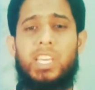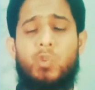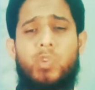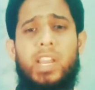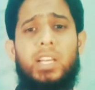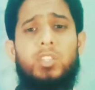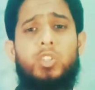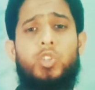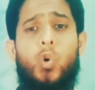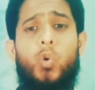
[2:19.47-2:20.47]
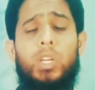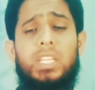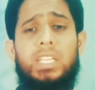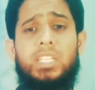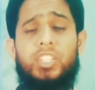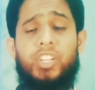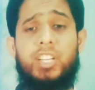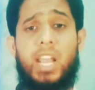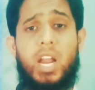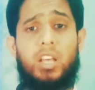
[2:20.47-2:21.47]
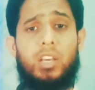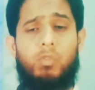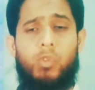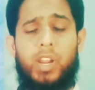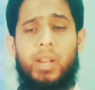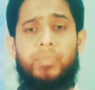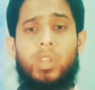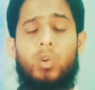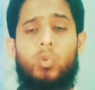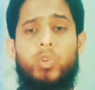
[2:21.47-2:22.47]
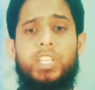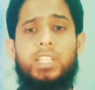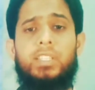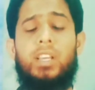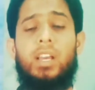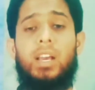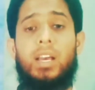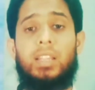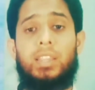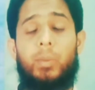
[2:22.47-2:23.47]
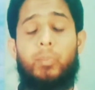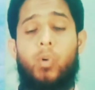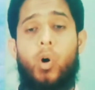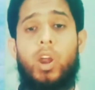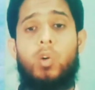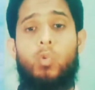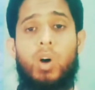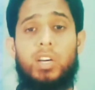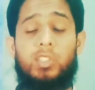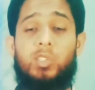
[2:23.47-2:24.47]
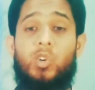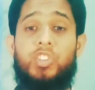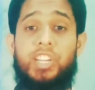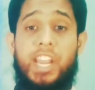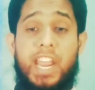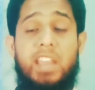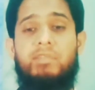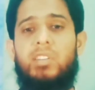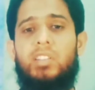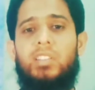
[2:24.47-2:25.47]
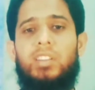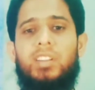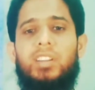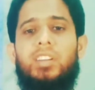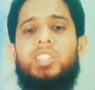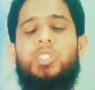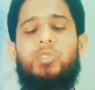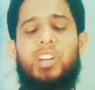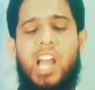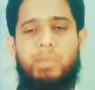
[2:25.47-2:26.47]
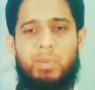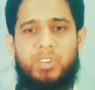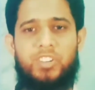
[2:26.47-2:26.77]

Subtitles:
You can do it in another way, which is the boy was not able to climb up a